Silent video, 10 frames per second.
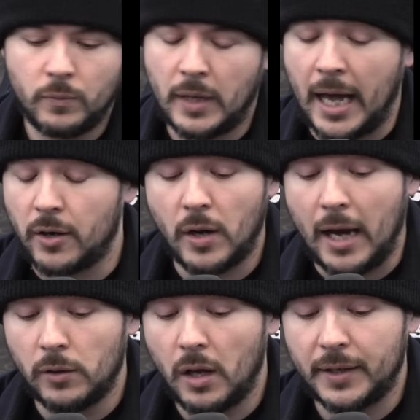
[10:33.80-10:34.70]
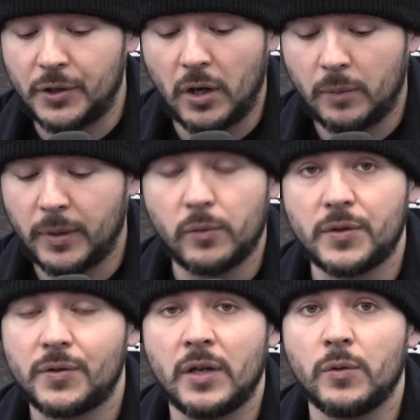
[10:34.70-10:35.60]
I don't know how long it took, but it
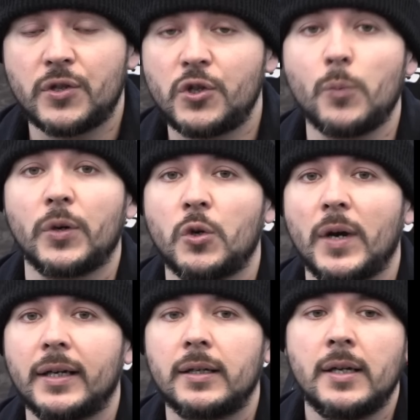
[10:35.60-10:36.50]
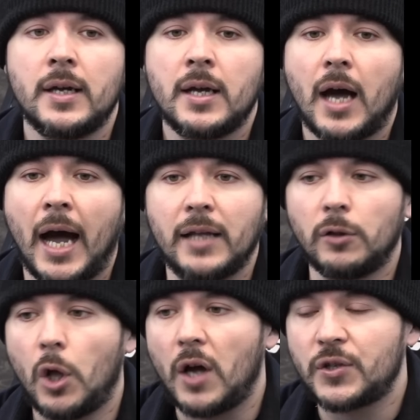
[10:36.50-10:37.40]
was, it was super quick. I
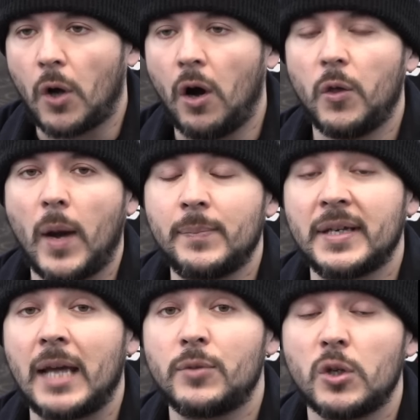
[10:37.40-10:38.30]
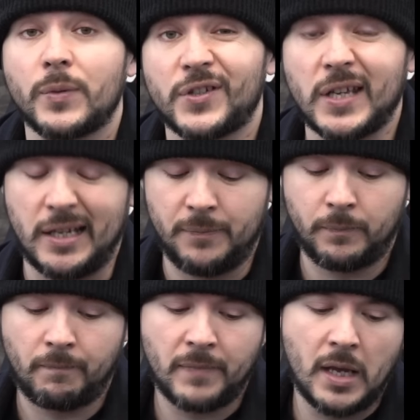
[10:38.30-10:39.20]
lost all the weight and became super skinny.
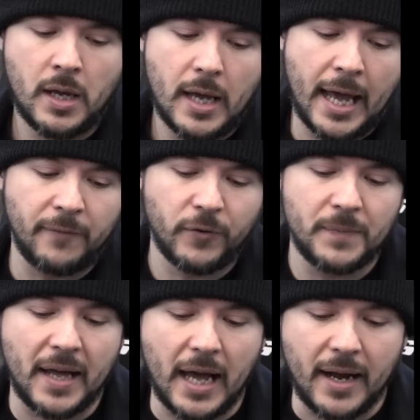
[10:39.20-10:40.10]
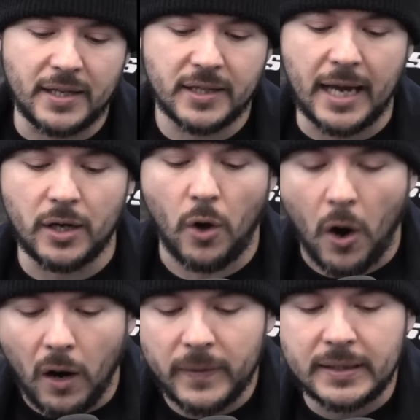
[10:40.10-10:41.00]
And from then on, I skated
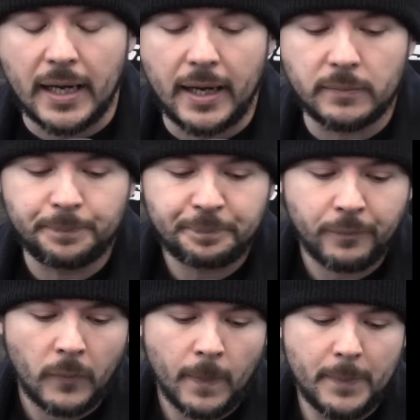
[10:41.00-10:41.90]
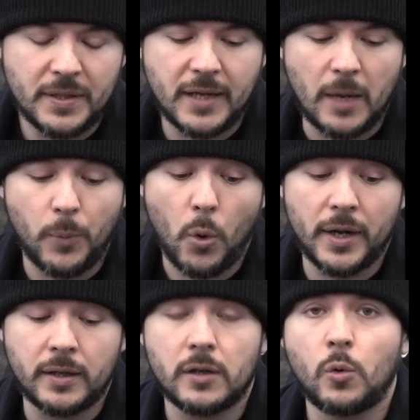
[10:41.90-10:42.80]
all the time. Been
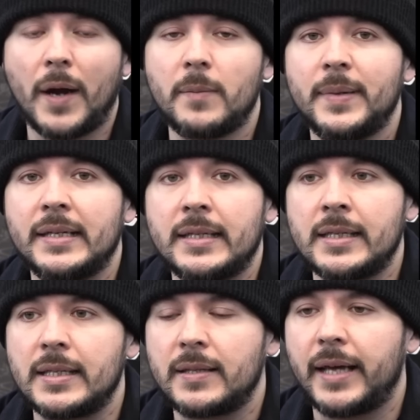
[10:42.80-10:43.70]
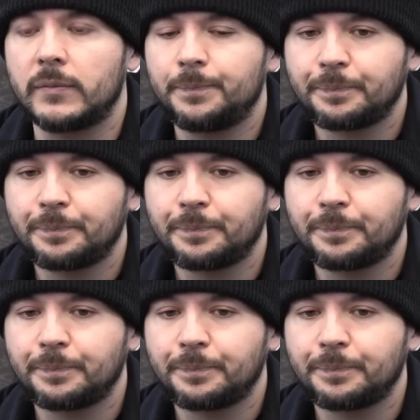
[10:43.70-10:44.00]
skateboarding quite a bit since then.